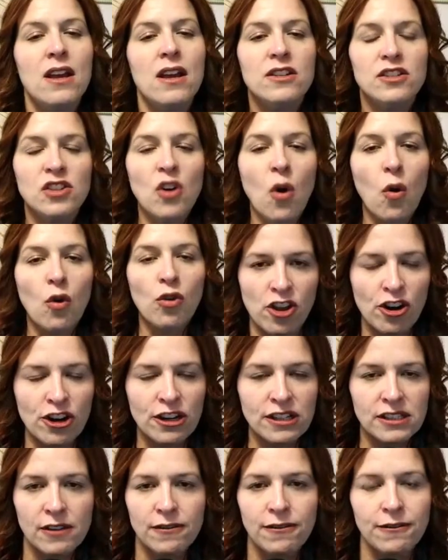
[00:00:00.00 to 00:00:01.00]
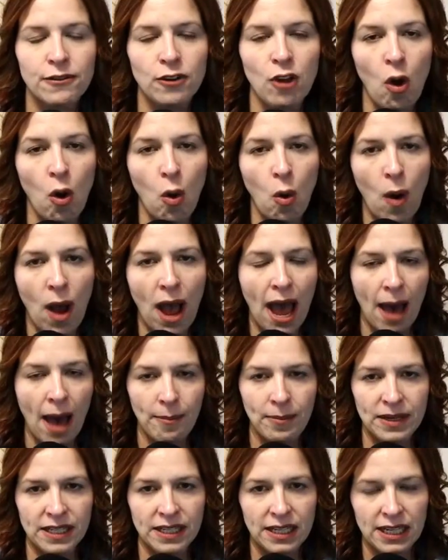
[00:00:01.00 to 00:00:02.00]
So there is a flow
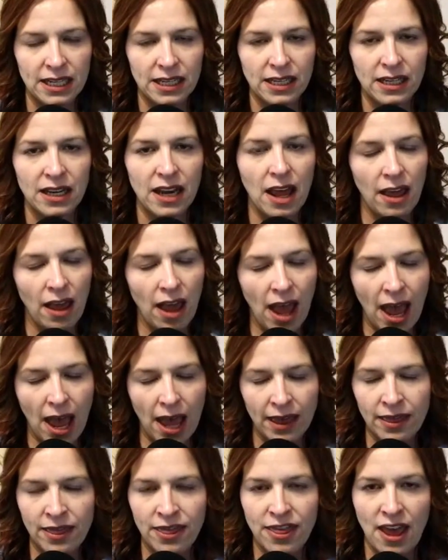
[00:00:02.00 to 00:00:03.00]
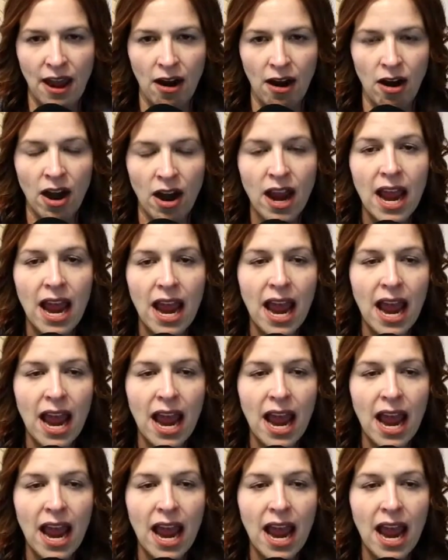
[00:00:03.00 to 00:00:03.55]
happening there.